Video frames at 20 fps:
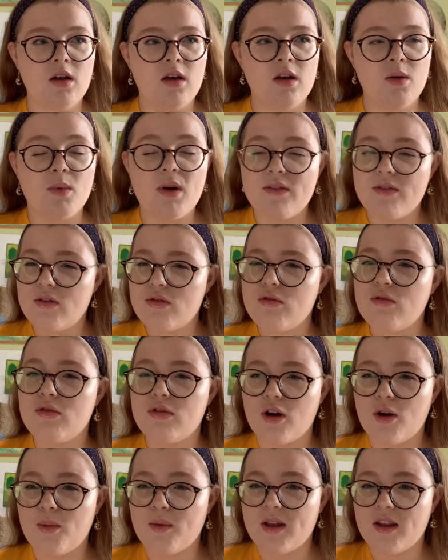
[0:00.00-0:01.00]
Waving Through
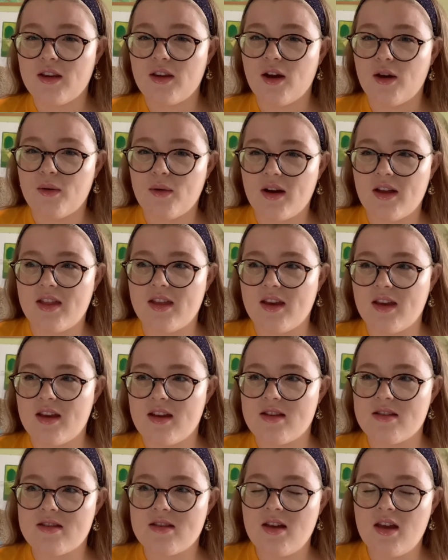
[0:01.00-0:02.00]
the Window, I think it
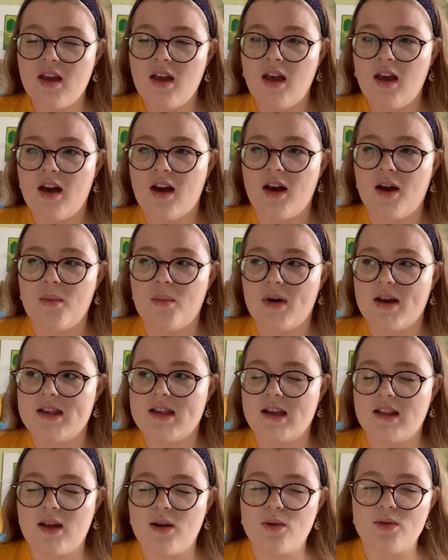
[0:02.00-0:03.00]
is. I
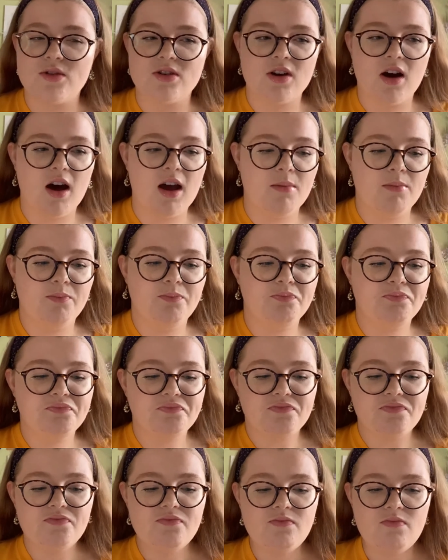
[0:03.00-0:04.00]
sing that all the time.
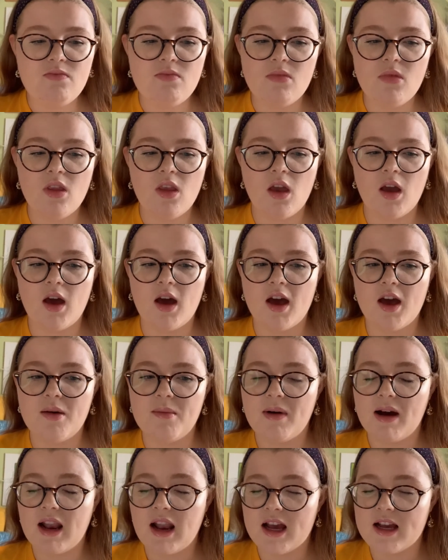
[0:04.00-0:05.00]

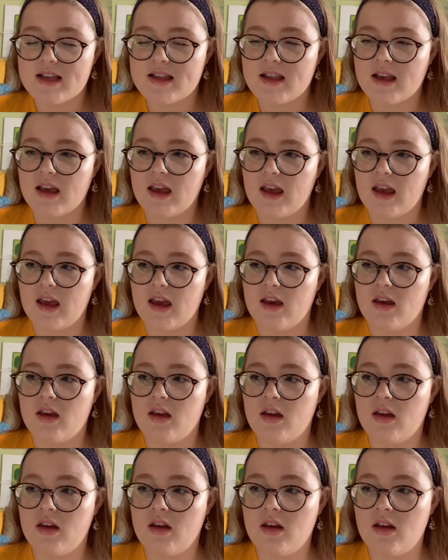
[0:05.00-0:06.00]
I like singing
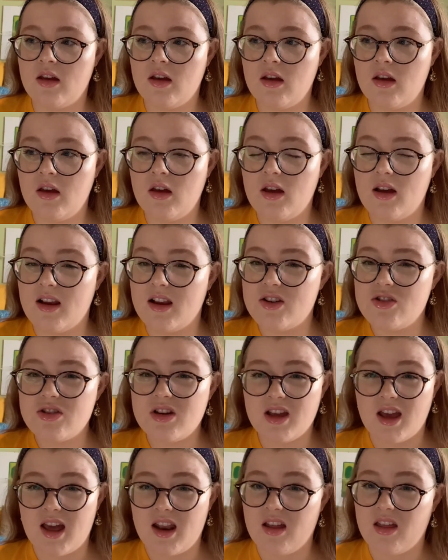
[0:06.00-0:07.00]

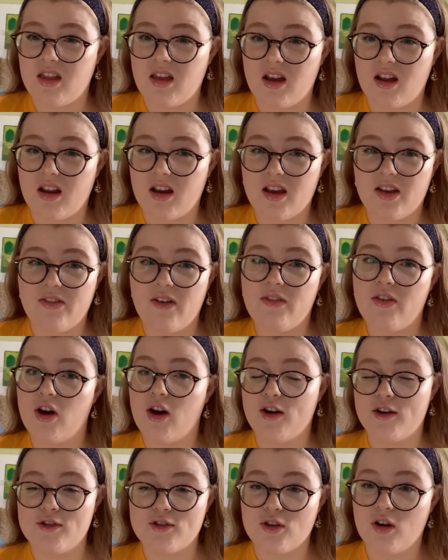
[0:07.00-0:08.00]
literally anything. Like if I've
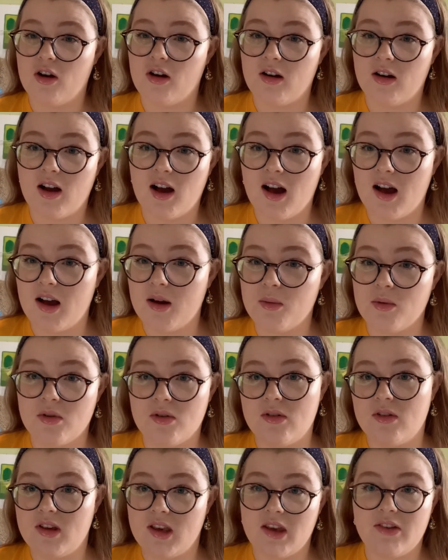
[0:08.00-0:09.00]
heard a song, I
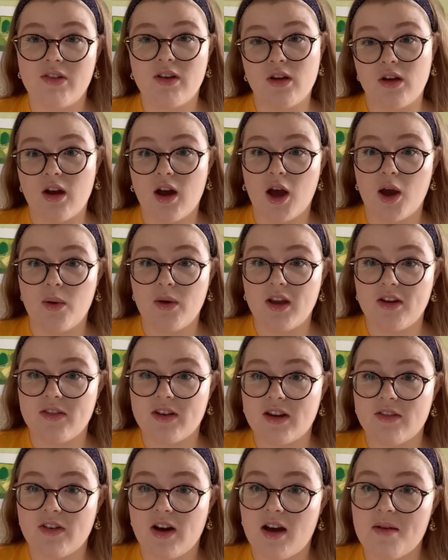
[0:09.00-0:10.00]
will give it a go, even
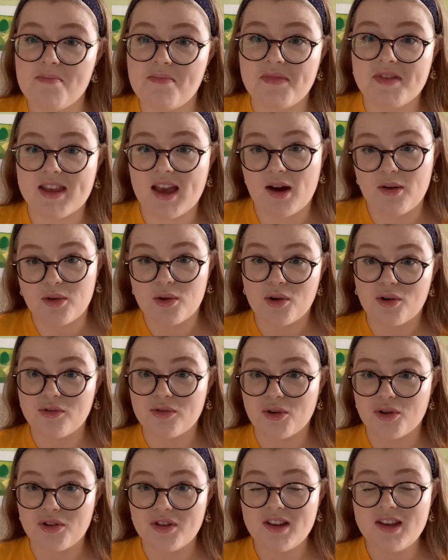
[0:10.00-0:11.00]
if I sound
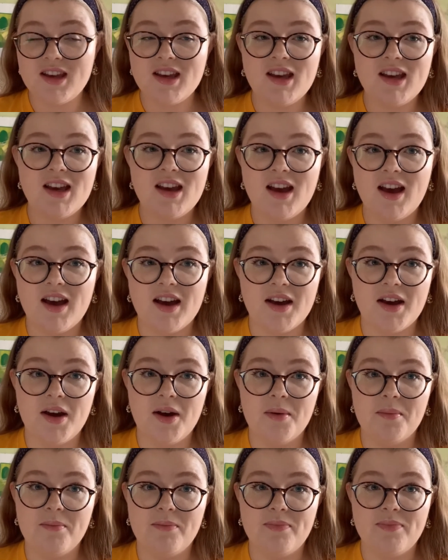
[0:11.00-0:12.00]
awful.
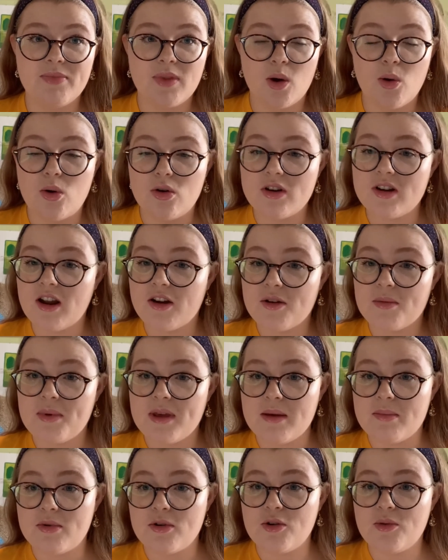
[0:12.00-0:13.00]
Ordinary
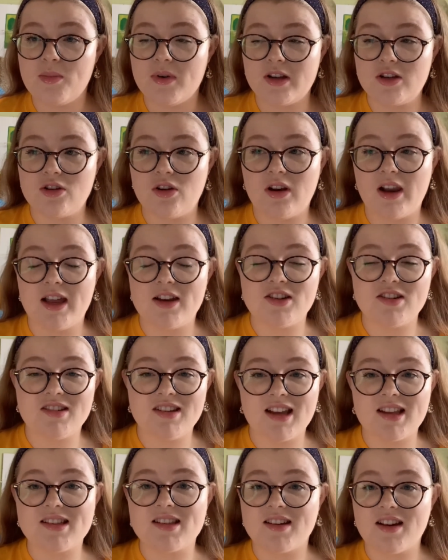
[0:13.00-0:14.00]
People by John Legend,
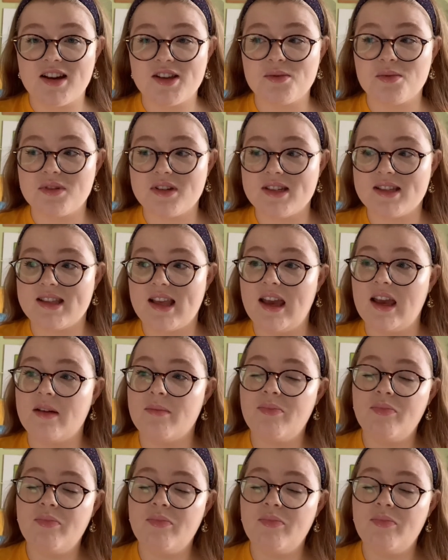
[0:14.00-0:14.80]
that's a nice one to sing.